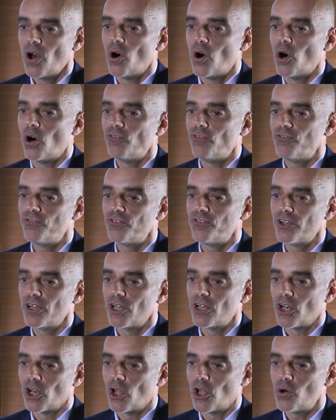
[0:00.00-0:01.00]
of
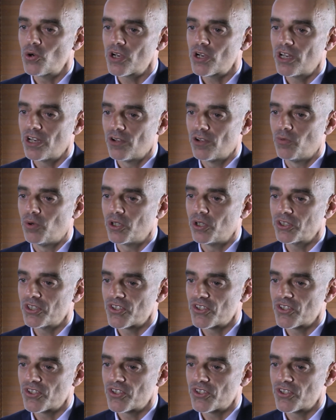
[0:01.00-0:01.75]
local water